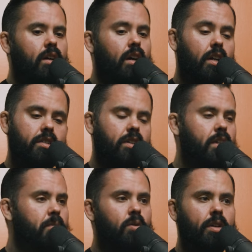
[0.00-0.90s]
on a
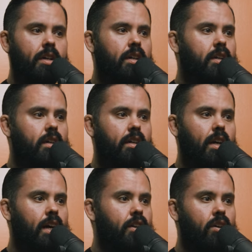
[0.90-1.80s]
Sunday morning,
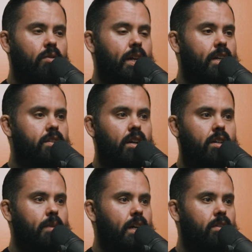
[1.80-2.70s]
I know when I
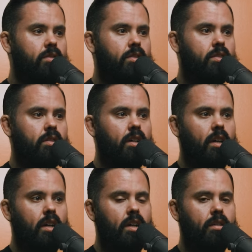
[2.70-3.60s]
talk about
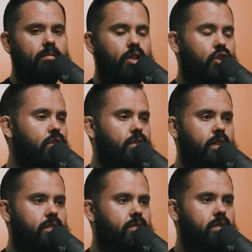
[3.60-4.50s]
uh,
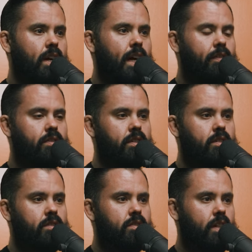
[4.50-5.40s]
assurance, I have
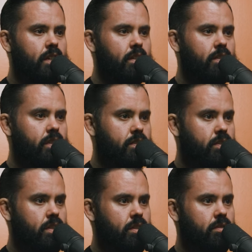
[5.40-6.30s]
to say
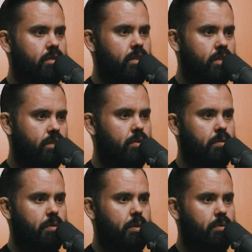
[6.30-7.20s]
this thing to this
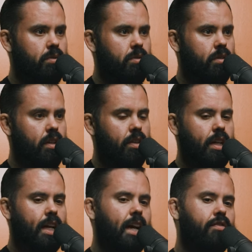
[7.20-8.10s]
group of people, mm-hmm. and
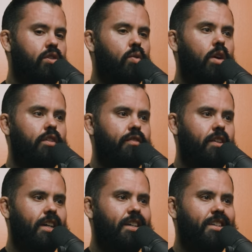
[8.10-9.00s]
then I mm-hmm. have to
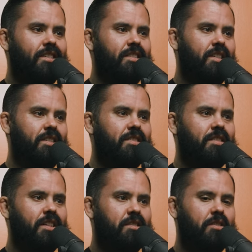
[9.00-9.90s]
qualify it and say
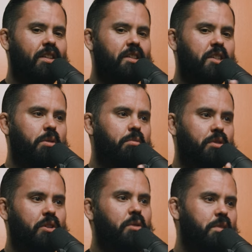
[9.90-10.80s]
this thing so that mm-hmm. these mm.
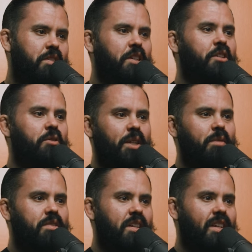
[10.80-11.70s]
people don't mishear
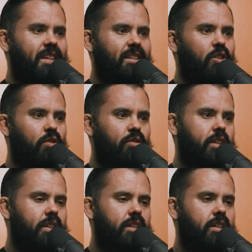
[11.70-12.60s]
what I'm saying mm-hmm.
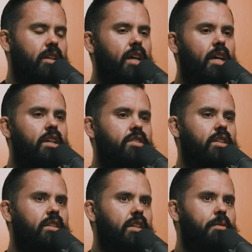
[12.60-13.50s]
over here. Oh,
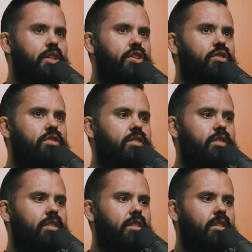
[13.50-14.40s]
so man. let me just that use the
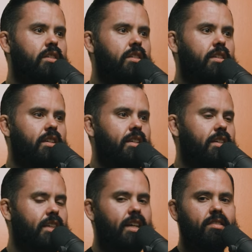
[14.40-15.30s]
life of a
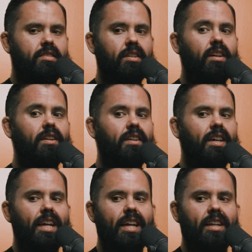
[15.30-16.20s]
pastor. Uh, yes,
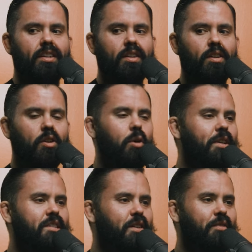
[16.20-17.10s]
uh, and
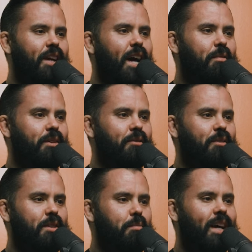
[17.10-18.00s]
nobody's ever happy
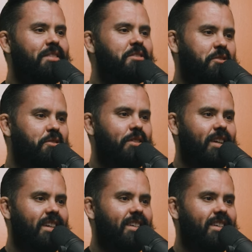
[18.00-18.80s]
with the balance you strike,